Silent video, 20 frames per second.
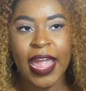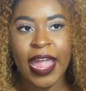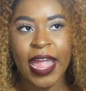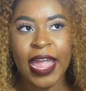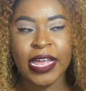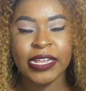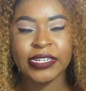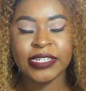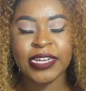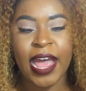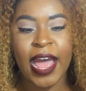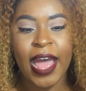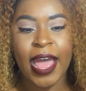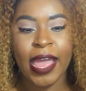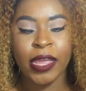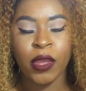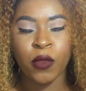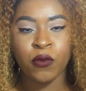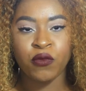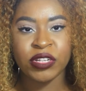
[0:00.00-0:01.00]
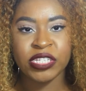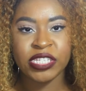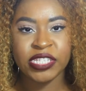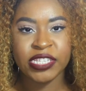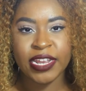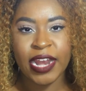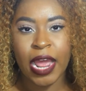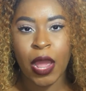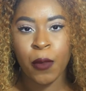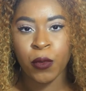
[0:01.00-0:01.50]
and I
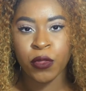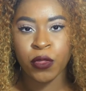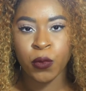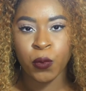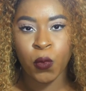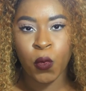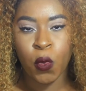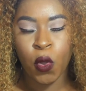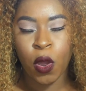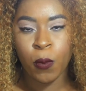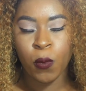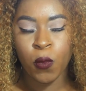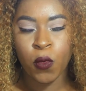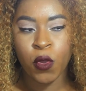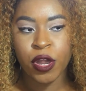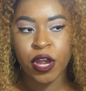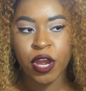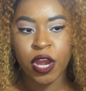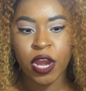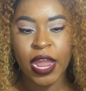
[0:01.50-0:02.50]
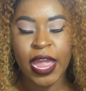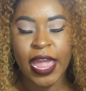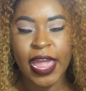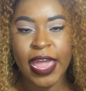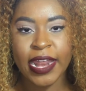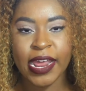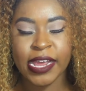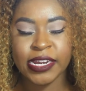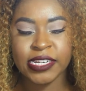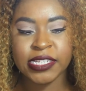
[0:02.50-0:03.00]
rinsed it out with warm water,
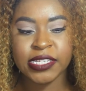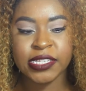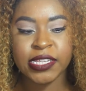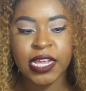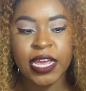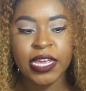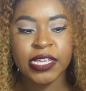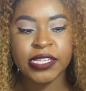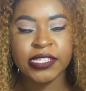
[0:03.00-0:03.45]
and I just